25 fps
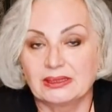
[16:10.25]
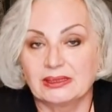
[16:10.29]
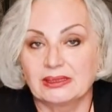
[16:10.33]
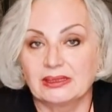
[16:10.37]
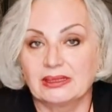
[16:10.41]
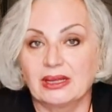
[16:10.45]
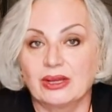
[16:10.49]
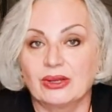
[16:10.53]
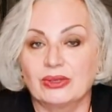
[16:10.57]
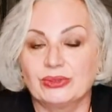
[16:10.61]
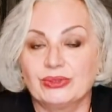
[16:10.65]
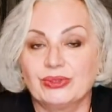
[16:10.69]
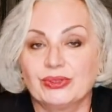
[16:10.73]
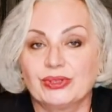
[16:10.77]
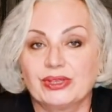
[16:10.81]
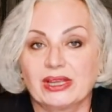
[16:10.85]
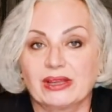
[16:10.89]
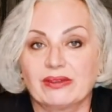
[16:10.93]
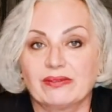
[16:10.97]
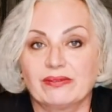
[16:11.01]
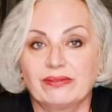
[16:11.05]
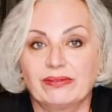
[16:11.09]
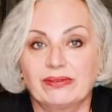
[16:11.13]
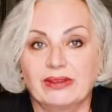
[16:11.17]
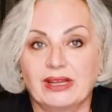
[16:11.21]
Now you
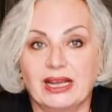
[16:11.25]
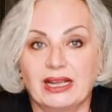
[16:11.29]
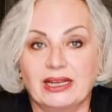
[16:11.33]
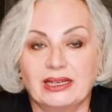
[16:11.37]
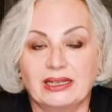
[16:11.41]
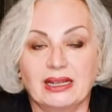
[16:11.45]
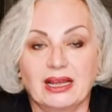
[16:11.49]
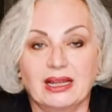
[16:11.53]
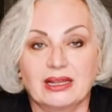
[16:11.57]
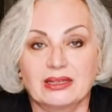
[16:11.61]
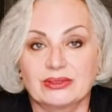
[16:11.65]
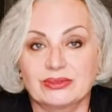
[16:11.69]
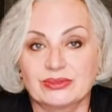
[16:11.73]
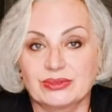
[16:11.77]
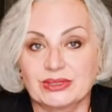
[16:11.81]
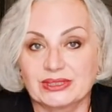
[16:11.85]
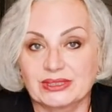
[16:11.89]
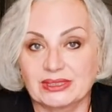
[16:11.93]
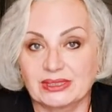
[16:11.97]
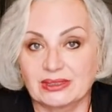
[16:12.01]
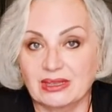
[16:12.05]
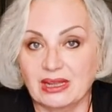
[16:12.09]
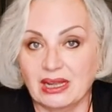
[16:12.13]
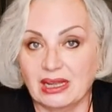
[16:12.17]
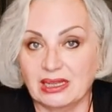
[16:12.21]
can find hundreds
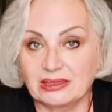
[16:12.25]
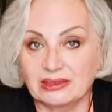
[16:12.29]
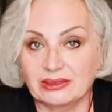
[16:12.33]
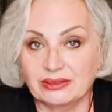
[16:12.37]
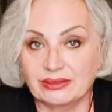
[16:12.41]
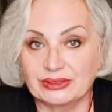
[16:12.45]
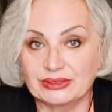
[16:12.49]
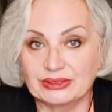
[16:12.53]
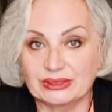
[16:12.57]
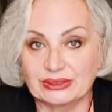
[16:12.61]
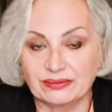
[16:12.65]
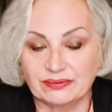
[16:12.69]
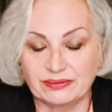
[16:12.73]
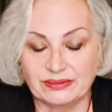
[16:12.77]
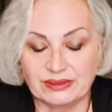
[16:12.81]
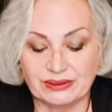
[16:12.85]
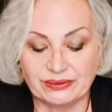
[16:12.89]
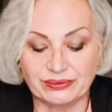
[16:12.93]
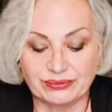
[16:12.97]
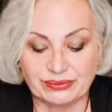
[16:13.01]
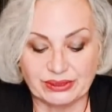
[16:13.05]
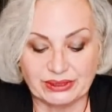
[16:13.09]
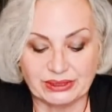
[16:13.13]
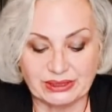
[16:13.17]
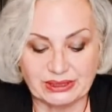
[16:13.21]
and hundreds of
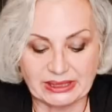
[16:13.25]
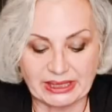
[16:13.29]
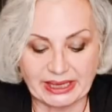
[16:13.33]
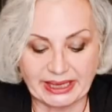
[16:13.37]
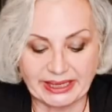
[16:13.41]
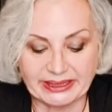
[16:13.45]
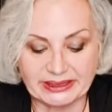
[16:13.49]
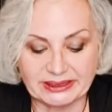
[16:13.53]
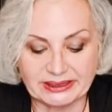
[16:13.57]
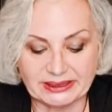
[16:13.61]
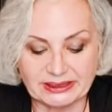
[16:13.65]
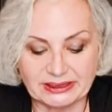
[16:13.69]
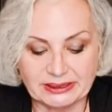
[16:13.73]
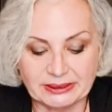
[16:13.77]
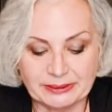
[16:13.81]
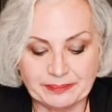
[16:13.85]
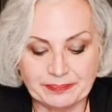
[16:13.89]
different texts.